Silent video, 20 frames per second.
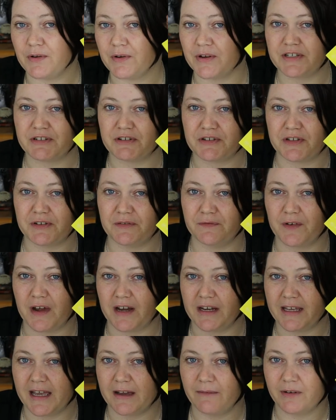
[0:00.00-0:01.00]
if you're interested in
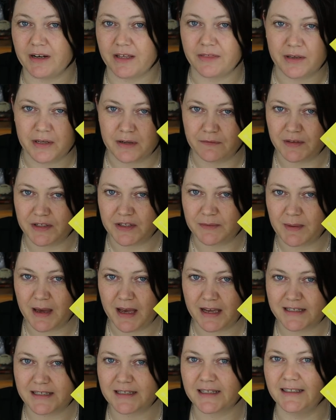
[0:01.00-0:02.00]
finding out what I think of this
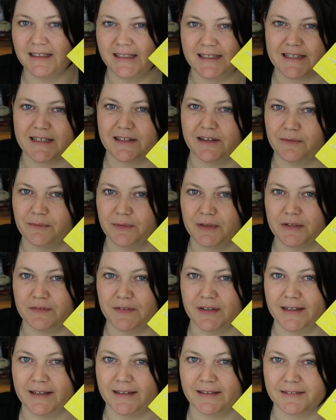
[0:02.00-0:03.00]
mask, let's get on with the
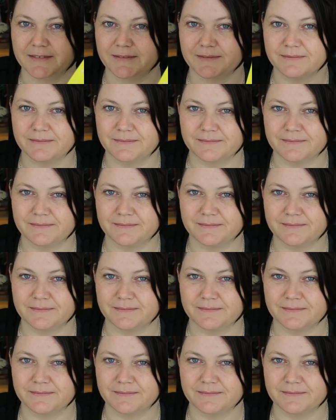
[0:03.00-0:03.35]
video.